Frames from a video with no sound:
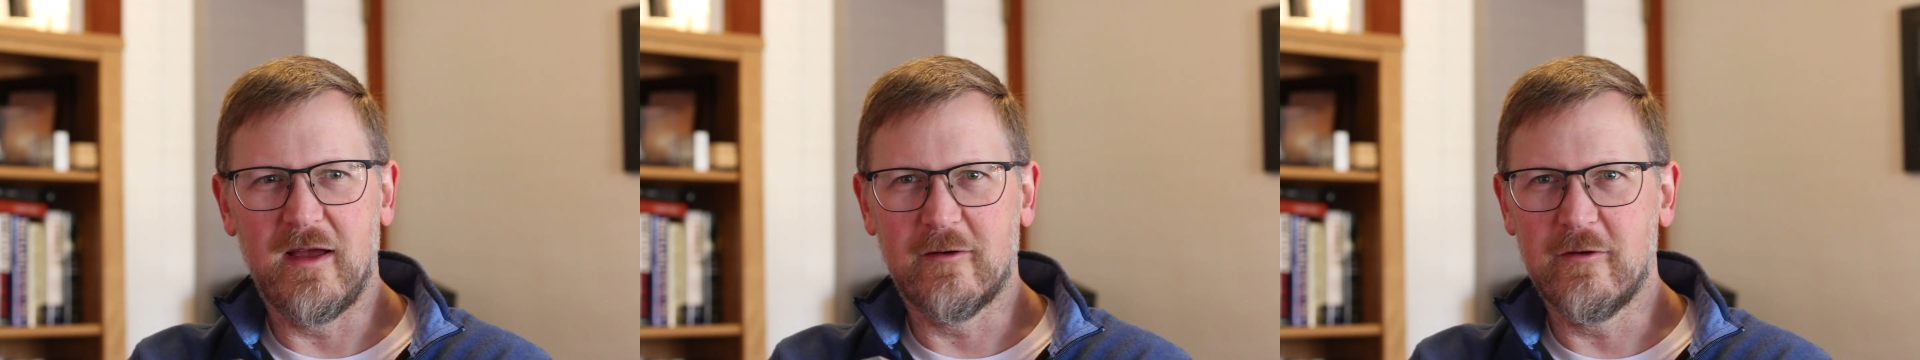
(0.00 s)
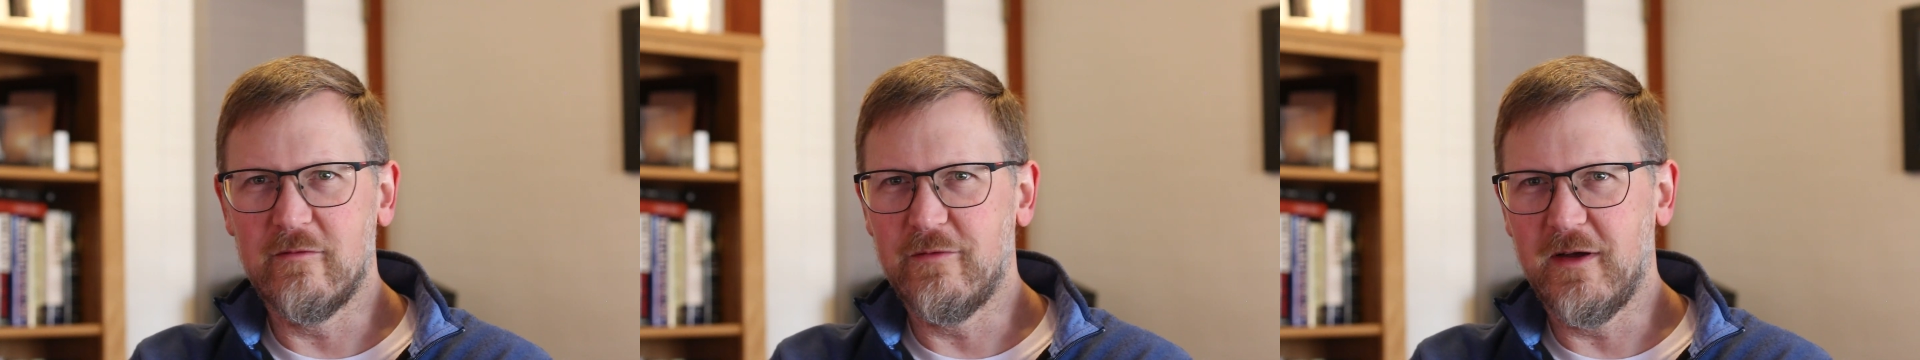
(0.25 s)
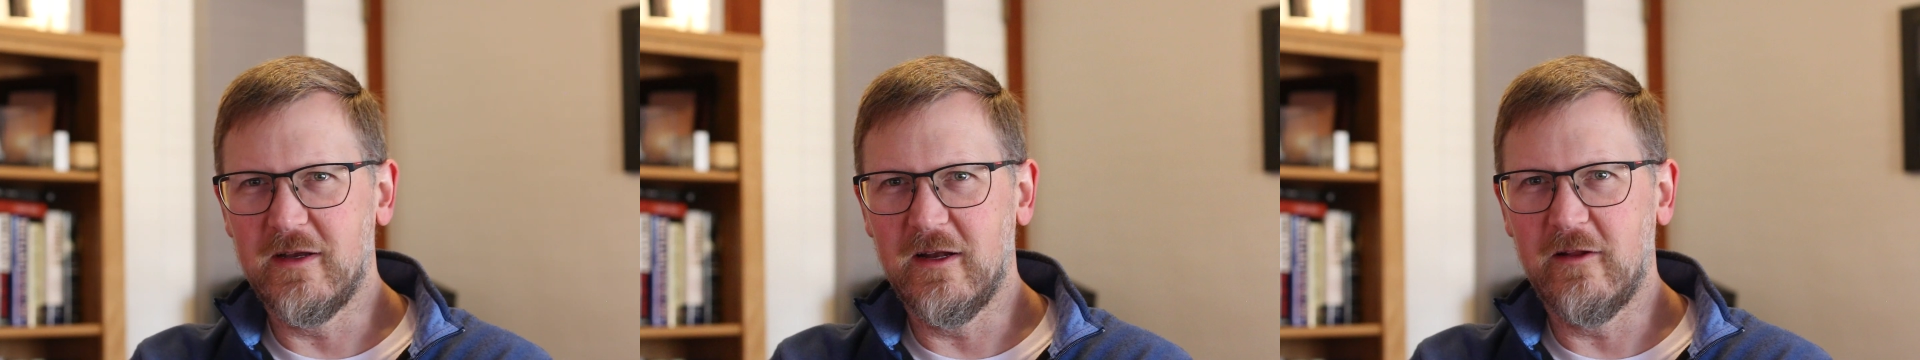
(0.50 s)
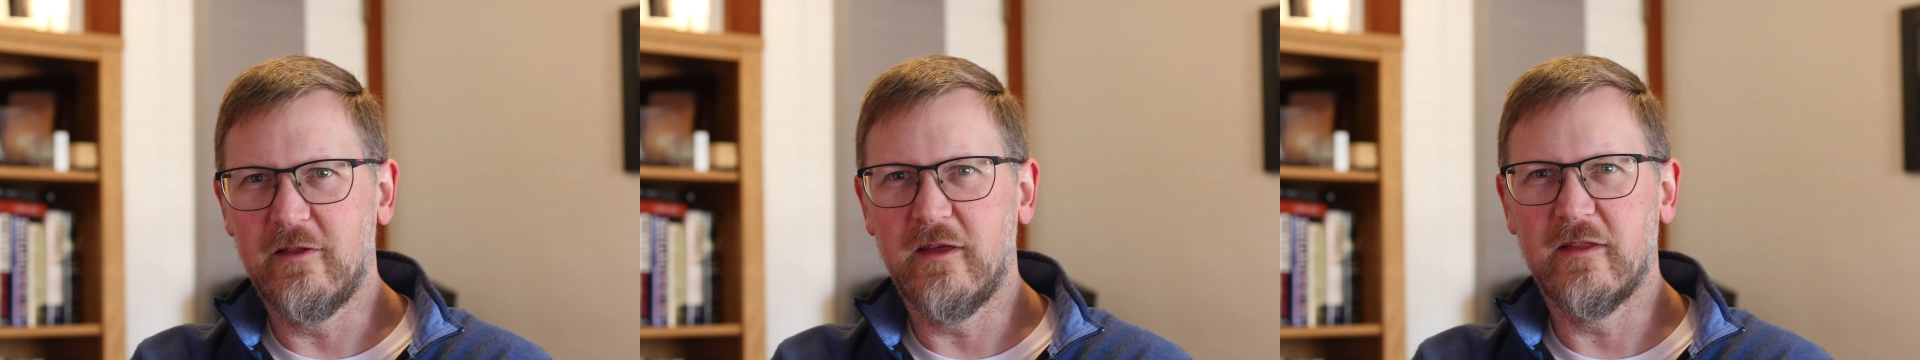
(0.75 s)
I couldn't find
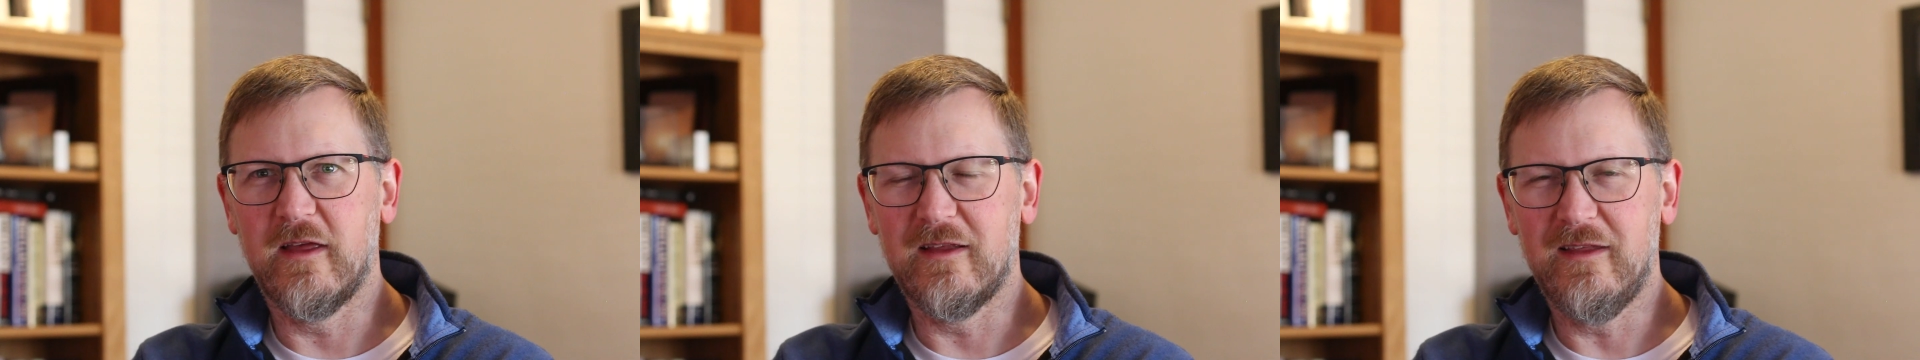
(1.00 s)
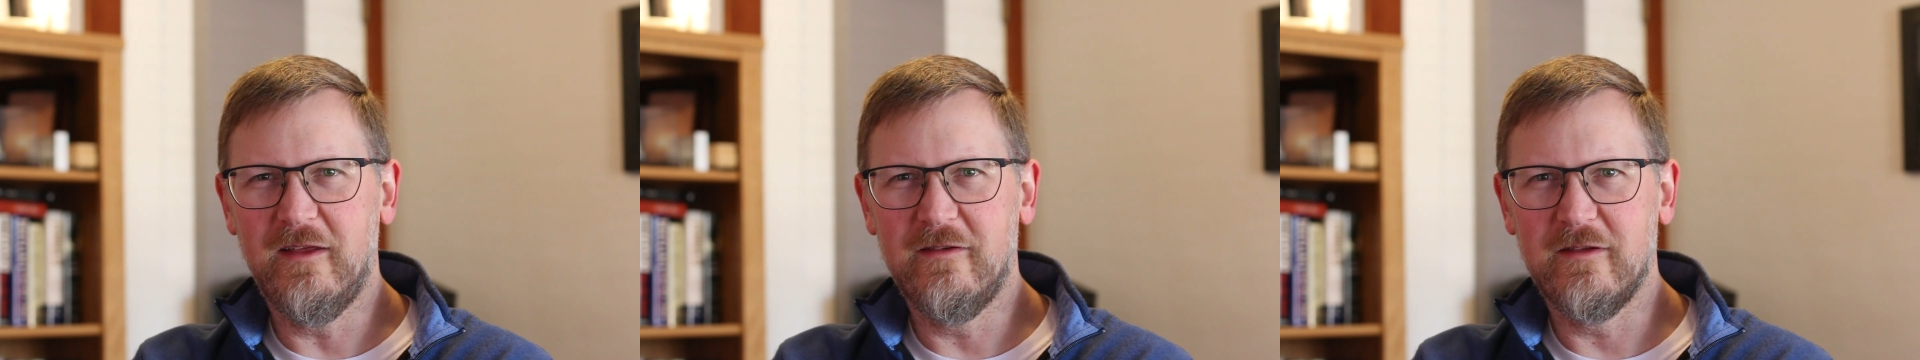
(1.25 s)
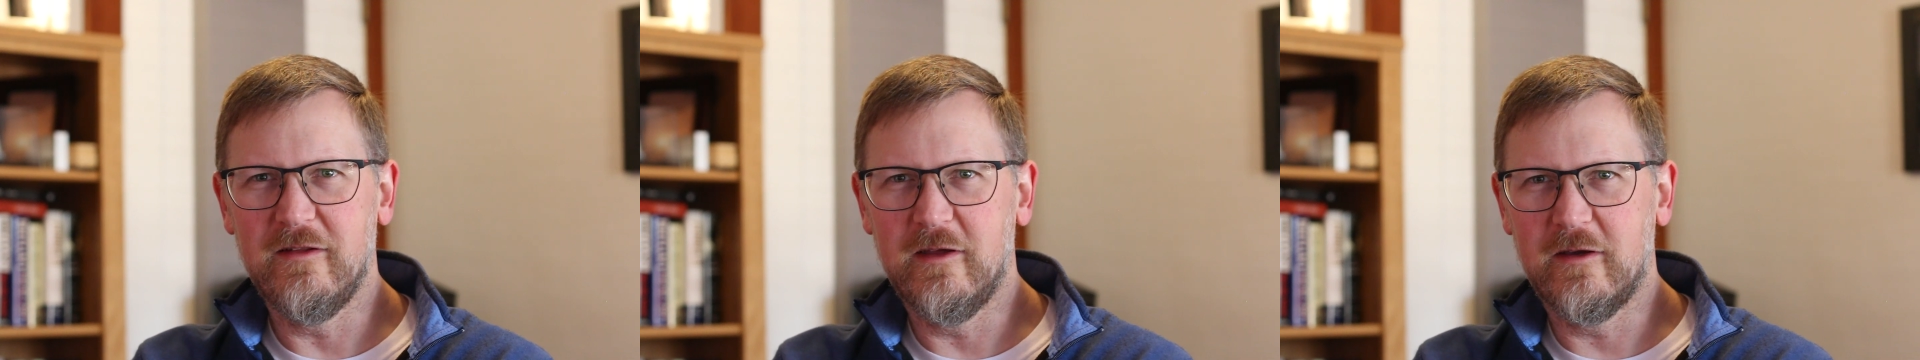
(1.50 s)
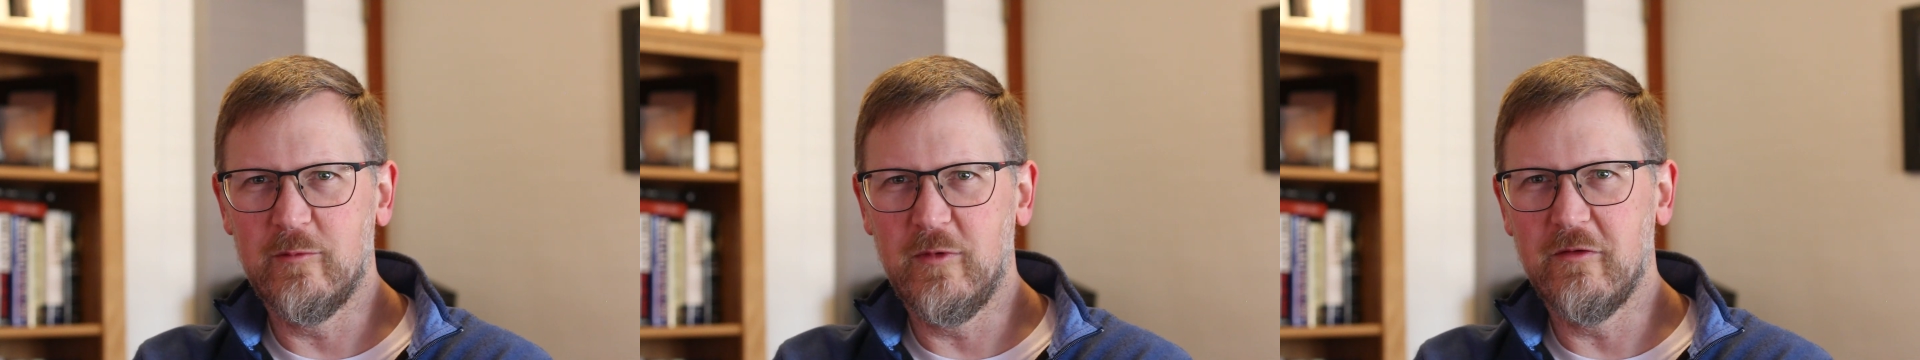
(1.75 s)
anything that easily could